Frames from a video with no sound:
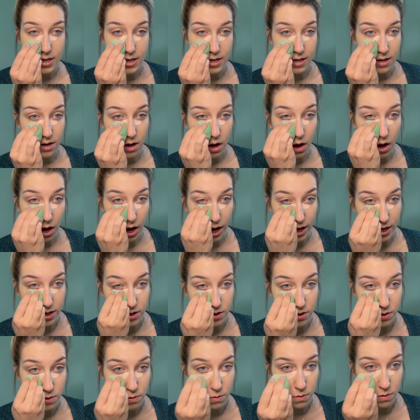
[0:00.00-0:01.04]
in high
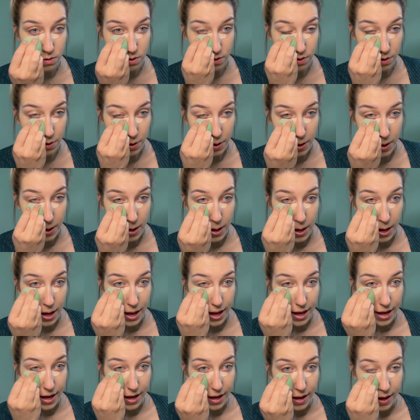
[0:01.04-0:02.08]
school,
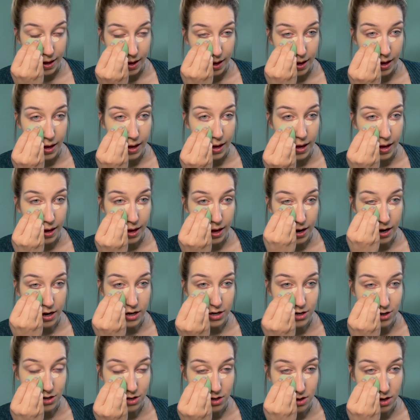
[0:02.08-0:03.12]
and I
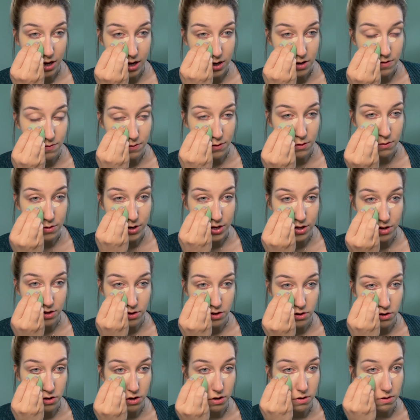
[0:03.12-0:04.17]
just kind of always
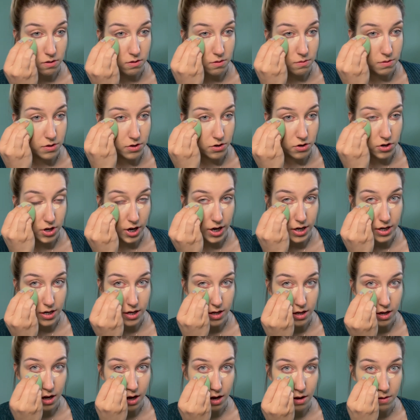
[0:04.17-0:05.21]
struggled with trying to
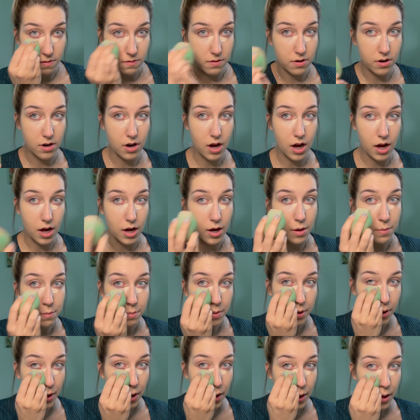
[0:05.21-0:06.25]
cover
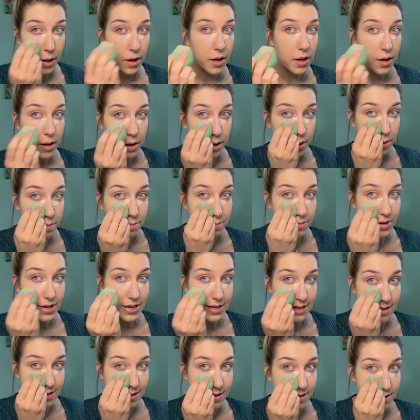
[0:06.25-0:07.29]
up my
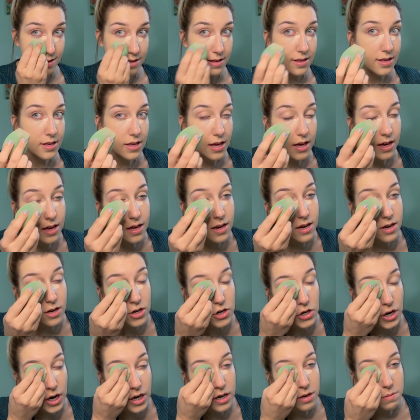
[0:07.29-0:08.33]
skin and
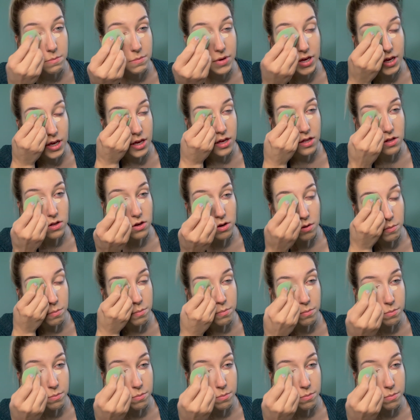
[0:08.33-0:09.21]
trying to make it look